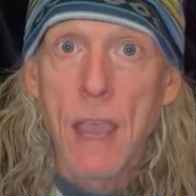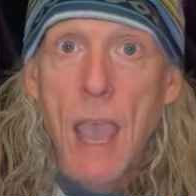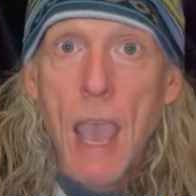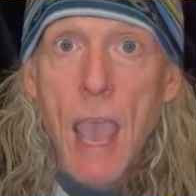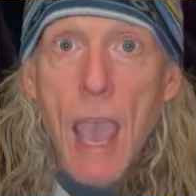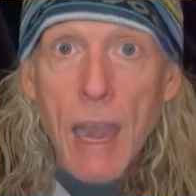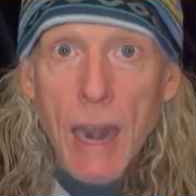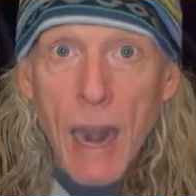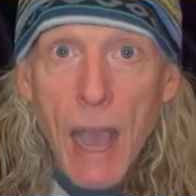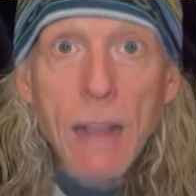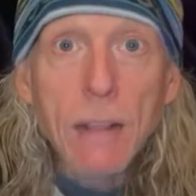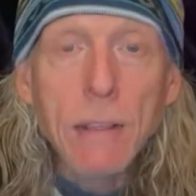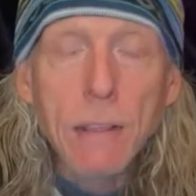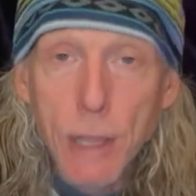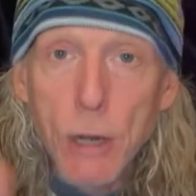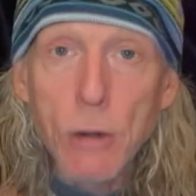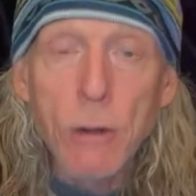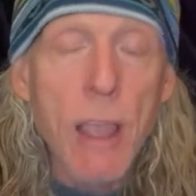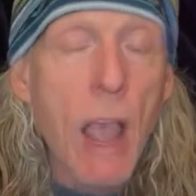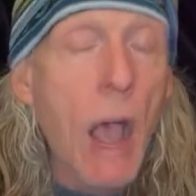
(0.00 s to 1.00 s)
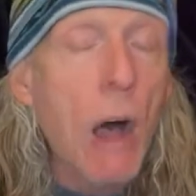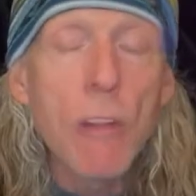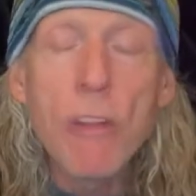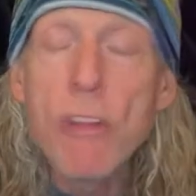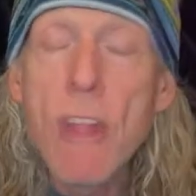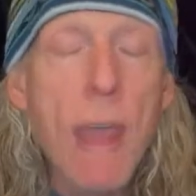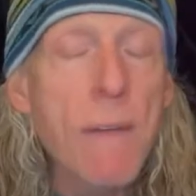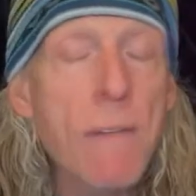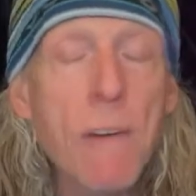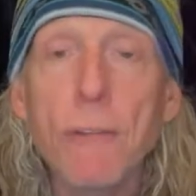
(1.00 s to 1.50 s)
And I literally, I'll
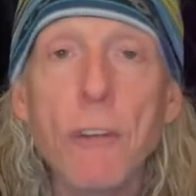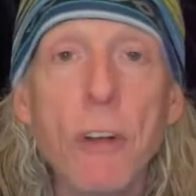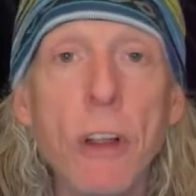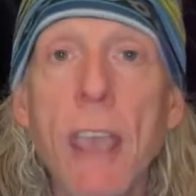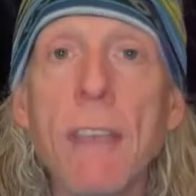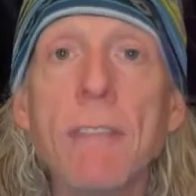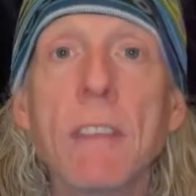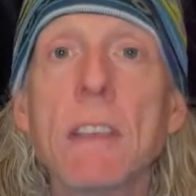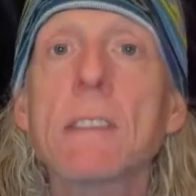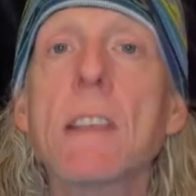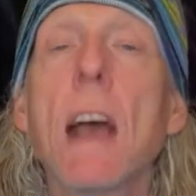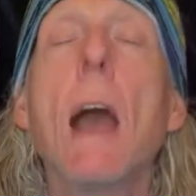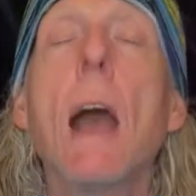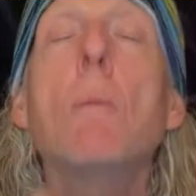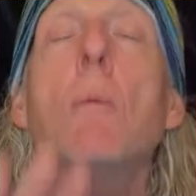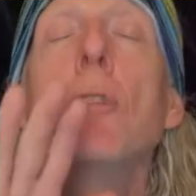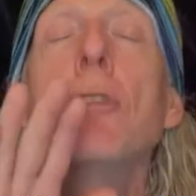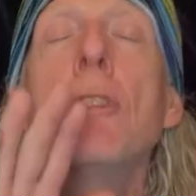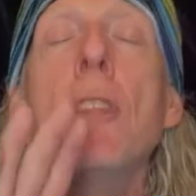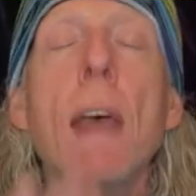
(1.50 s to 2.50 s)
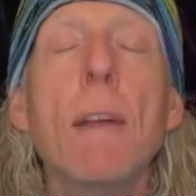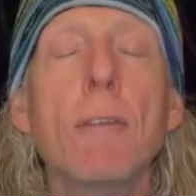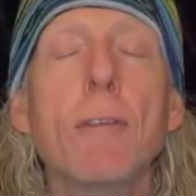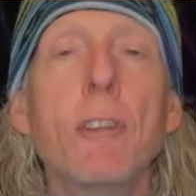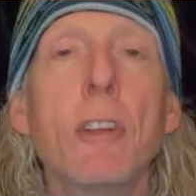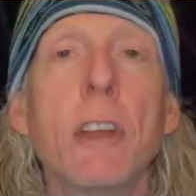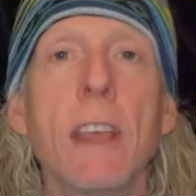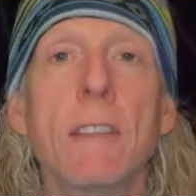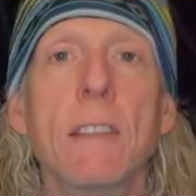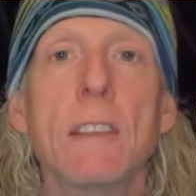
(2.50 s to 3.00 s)
never forget this. I will never
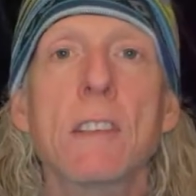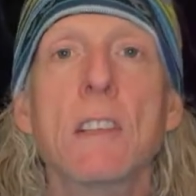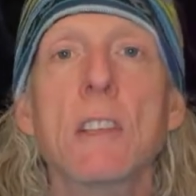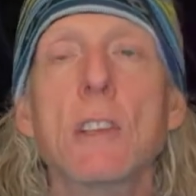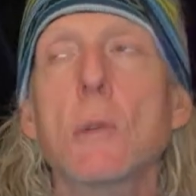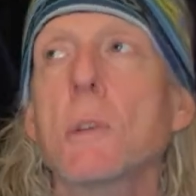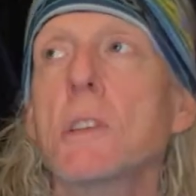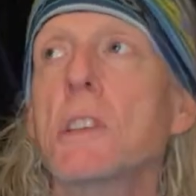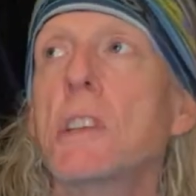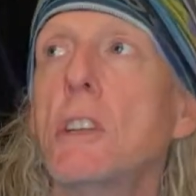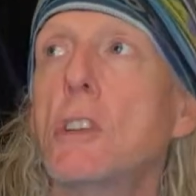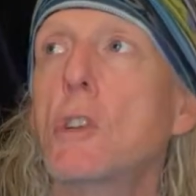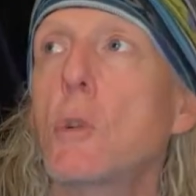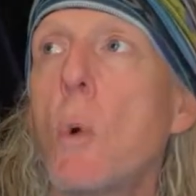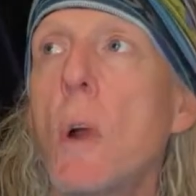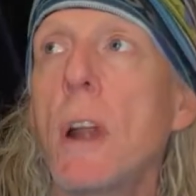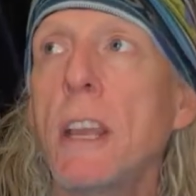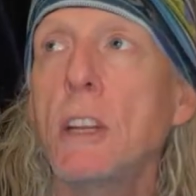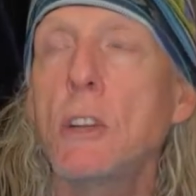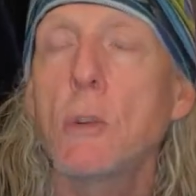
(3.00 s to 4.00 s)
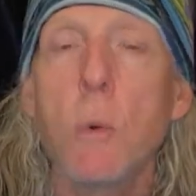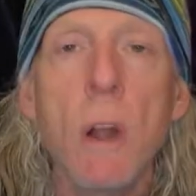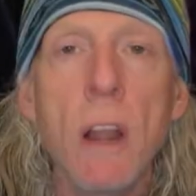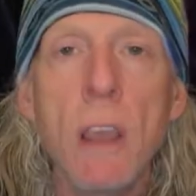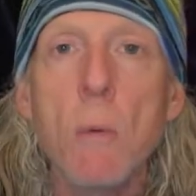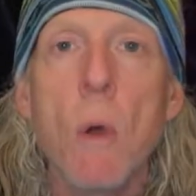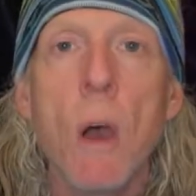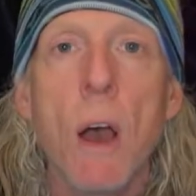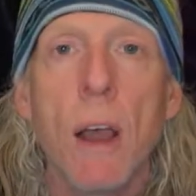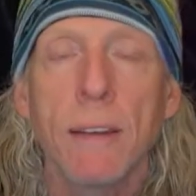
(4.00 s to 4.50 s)
forget this. This was in
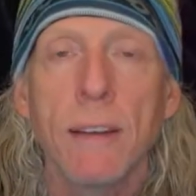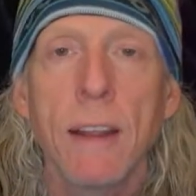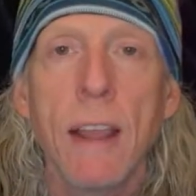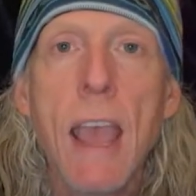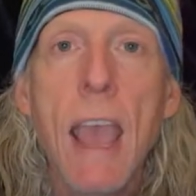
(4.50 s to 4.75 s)
2021.